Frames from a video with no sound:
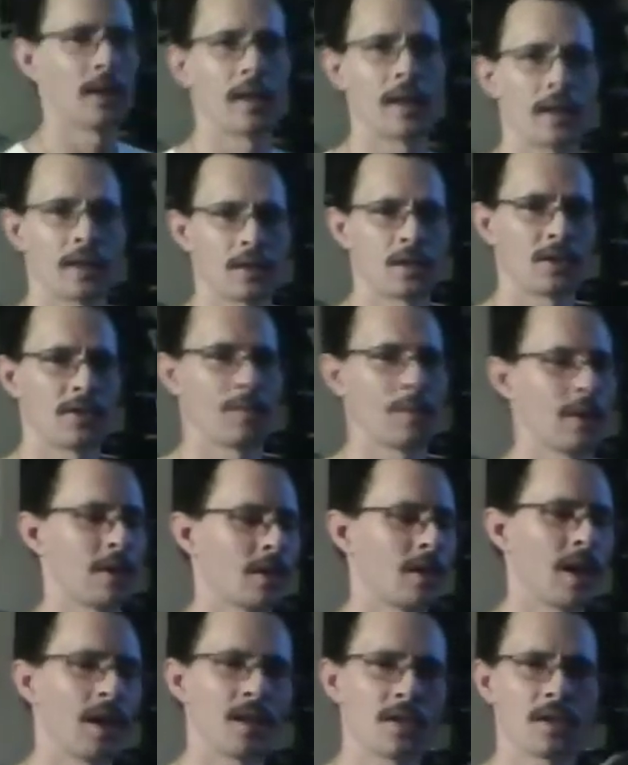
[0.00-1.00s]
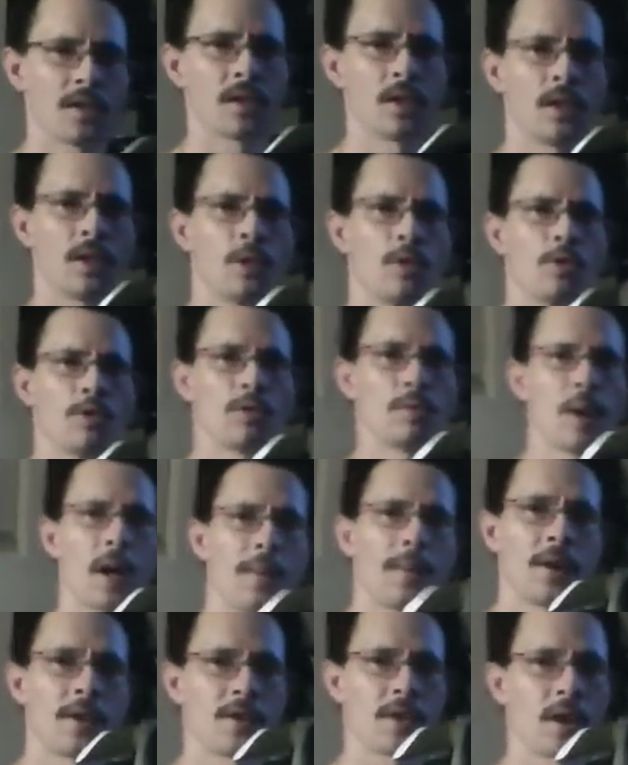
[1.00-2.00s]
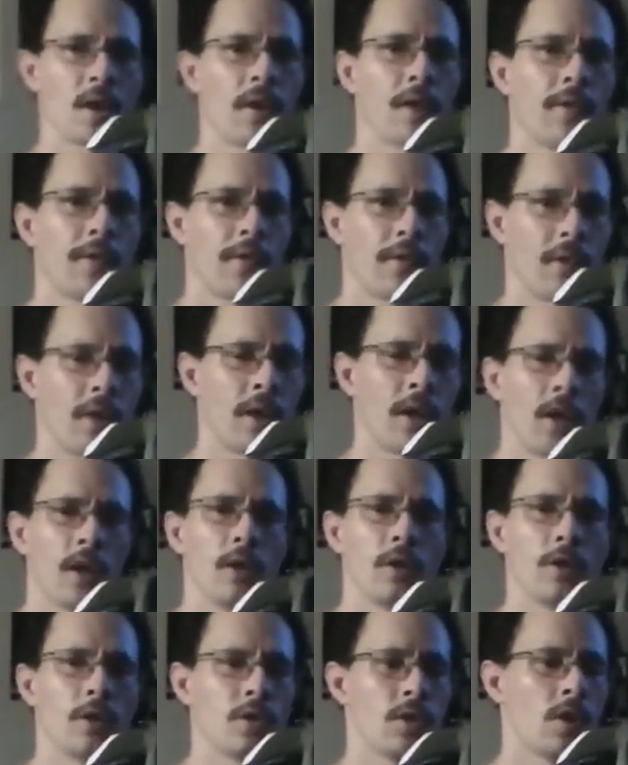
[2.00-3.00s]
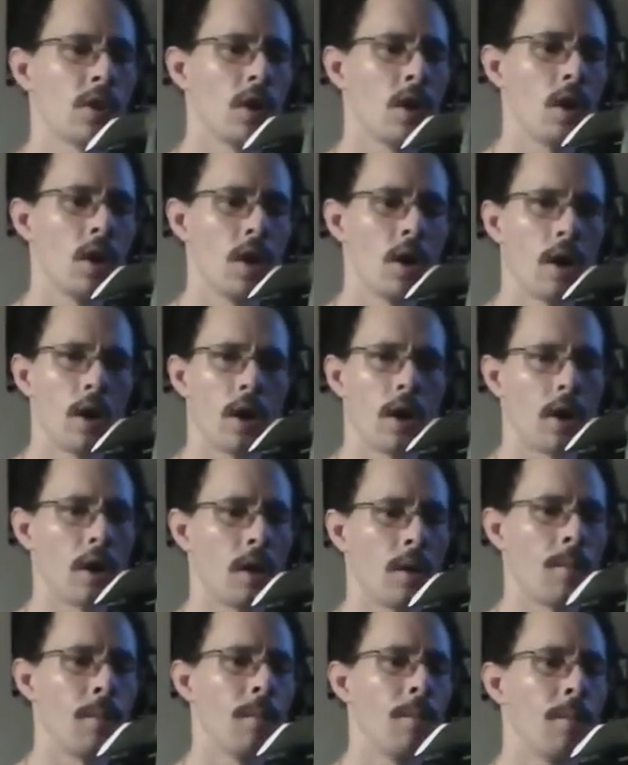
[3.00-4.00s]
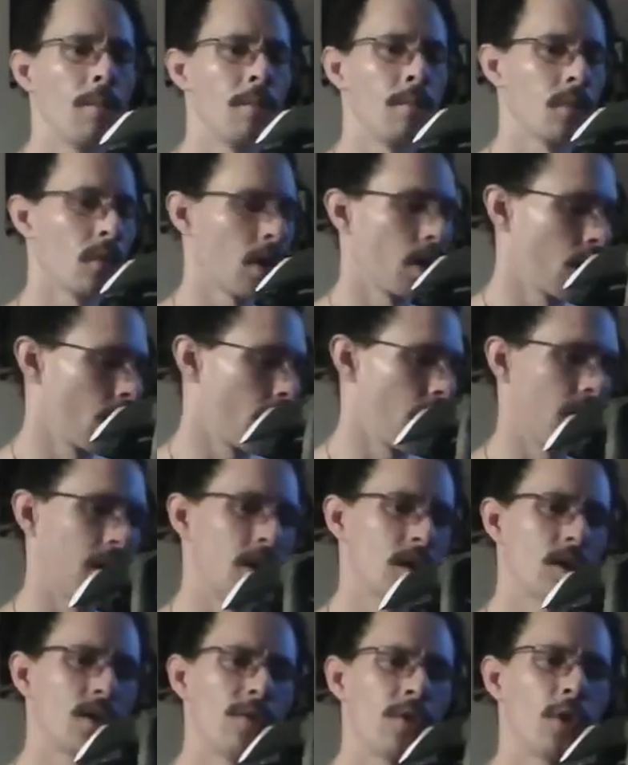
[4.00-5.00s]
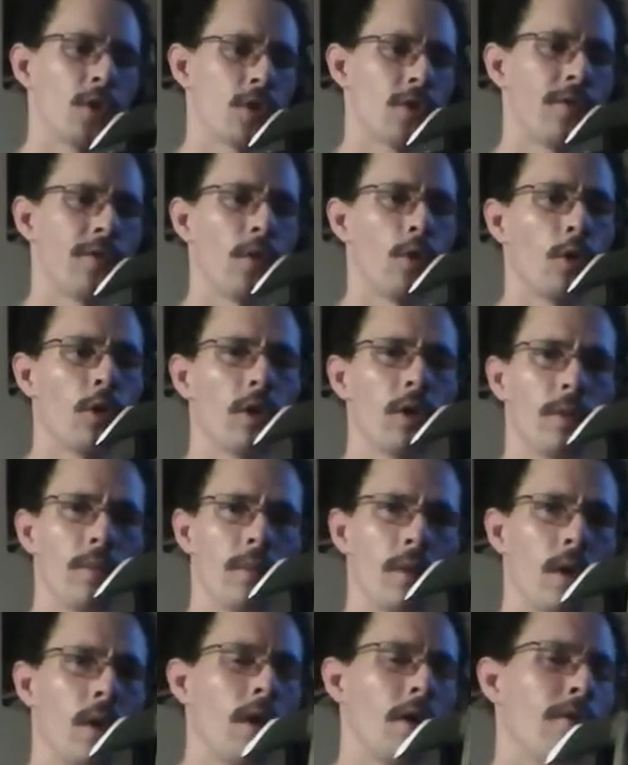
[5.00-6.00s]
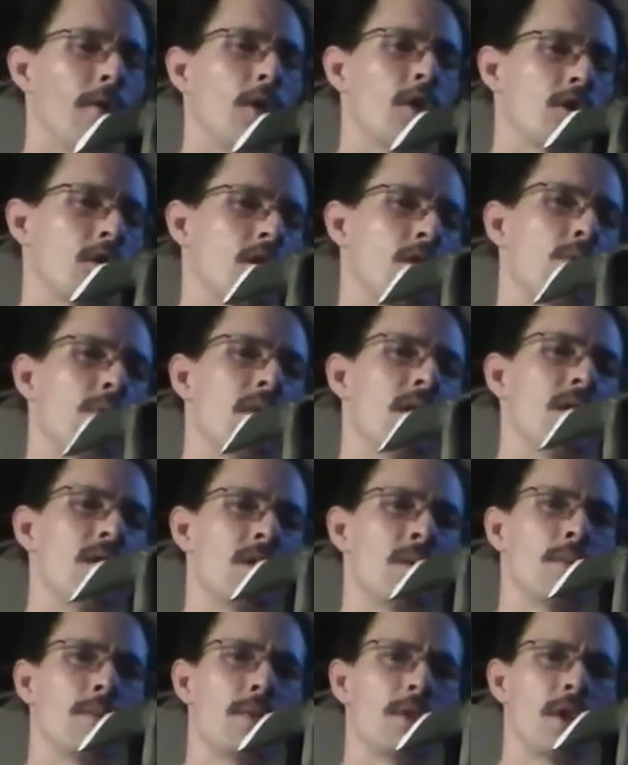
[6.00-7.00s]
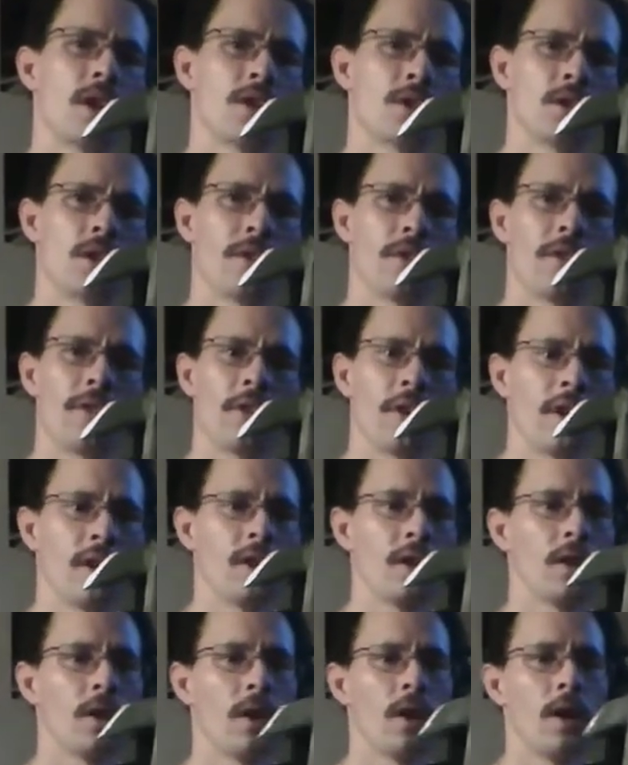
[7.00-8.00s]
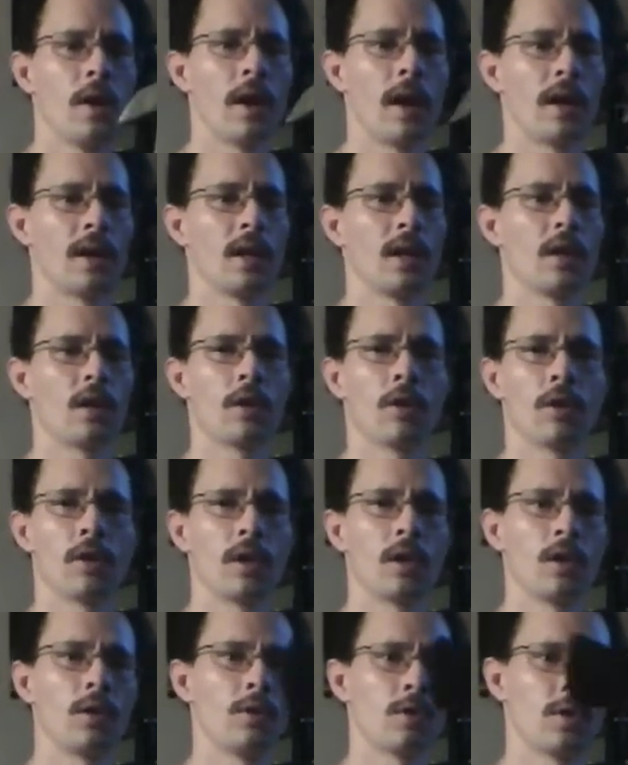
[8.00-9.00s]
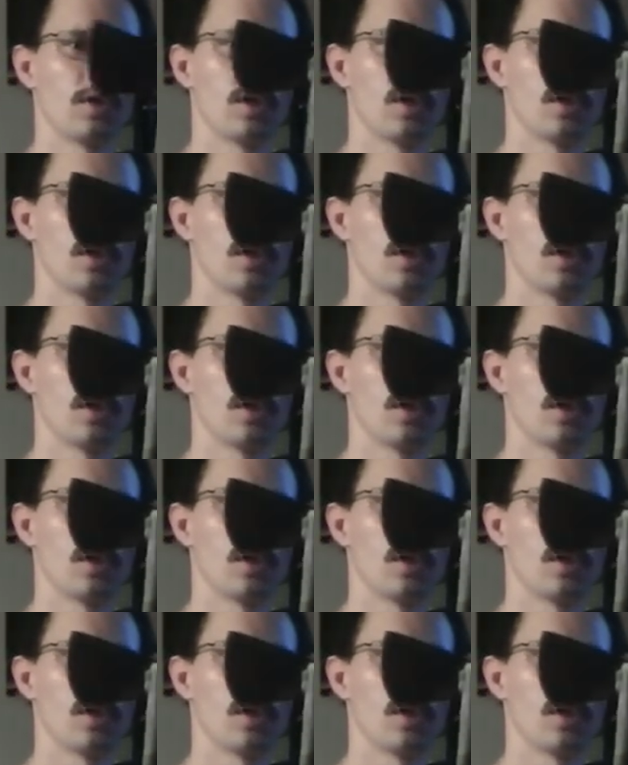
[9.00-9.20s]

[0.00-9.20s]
axes have been tested and used by myself and others, and this is version 4. Version 3 is in possession of a friend, and he currently uses